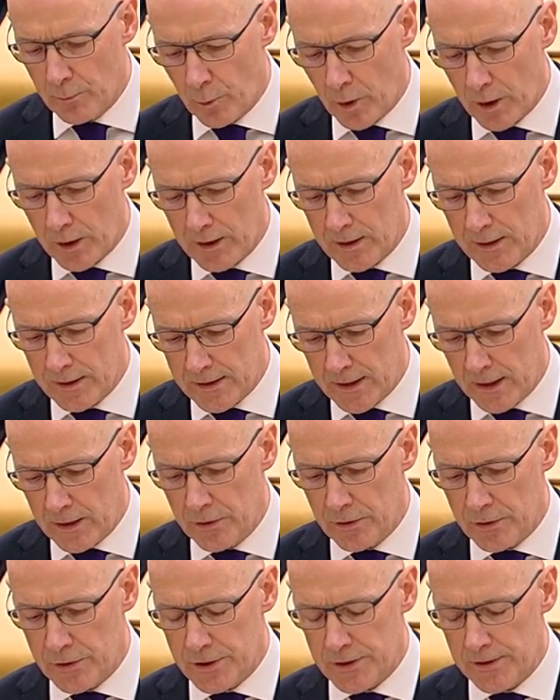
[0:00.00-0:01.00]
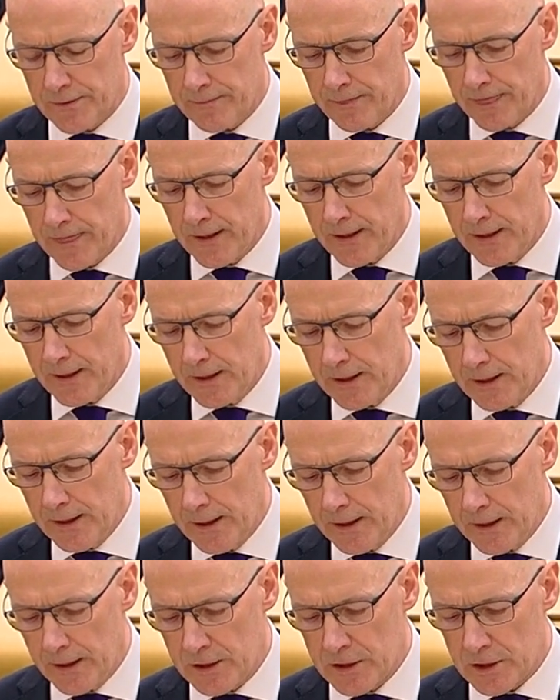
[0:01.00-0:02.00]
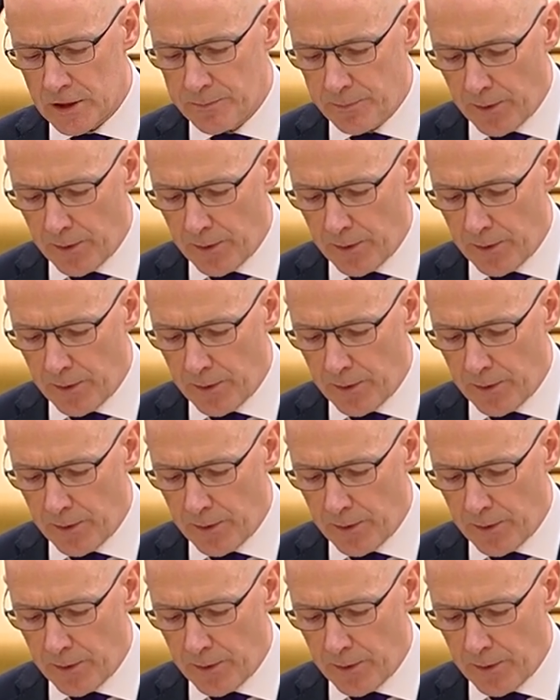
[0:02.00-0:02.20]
work continues. This is